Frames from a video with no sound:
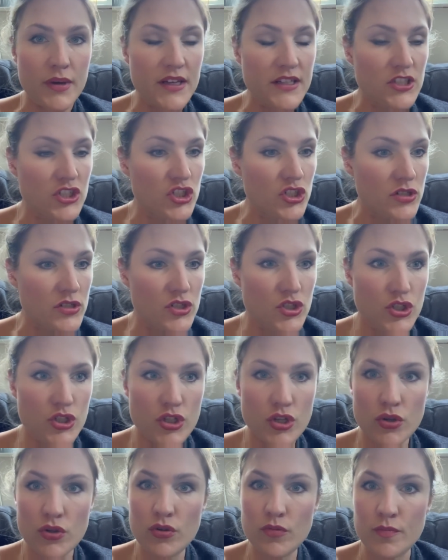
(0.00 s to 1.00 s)
It's just
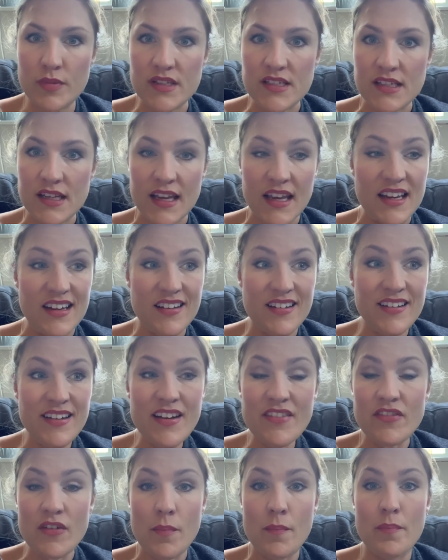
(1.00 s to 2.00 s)
too busy. It
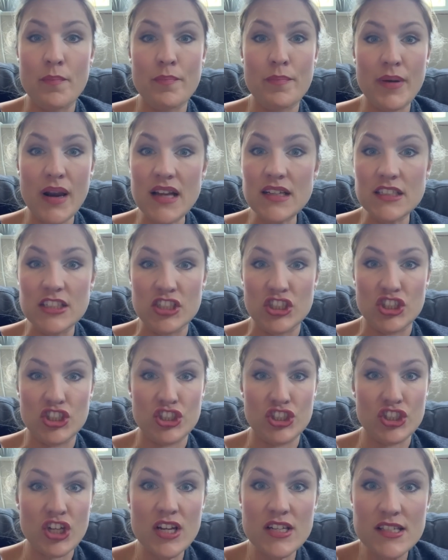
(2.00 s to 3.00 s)
never bloody
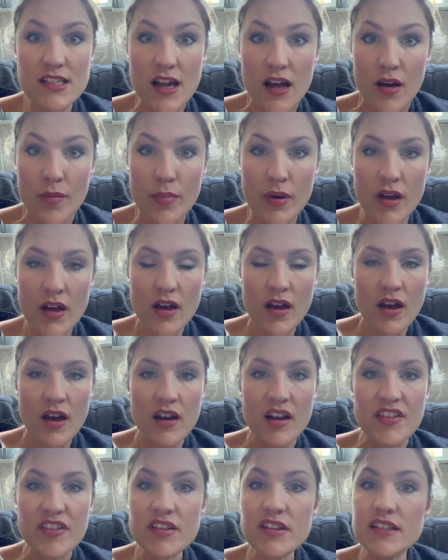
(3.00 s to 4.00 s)
shuts up.
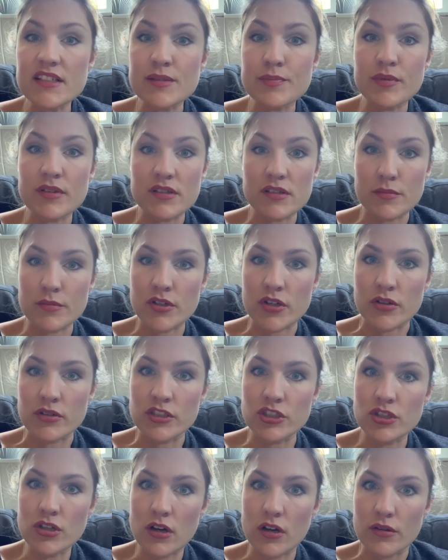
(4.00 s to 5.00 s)
And I think that's because I'm an only
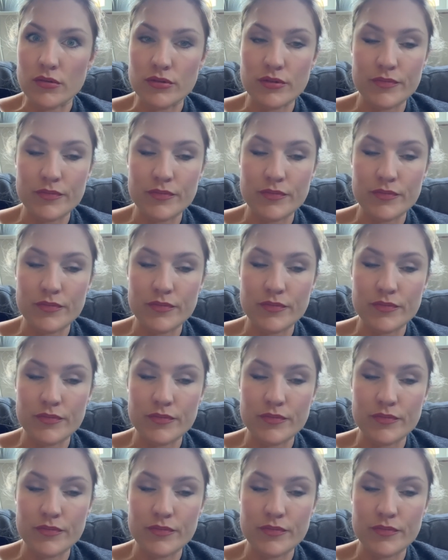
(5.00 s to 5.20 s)
child.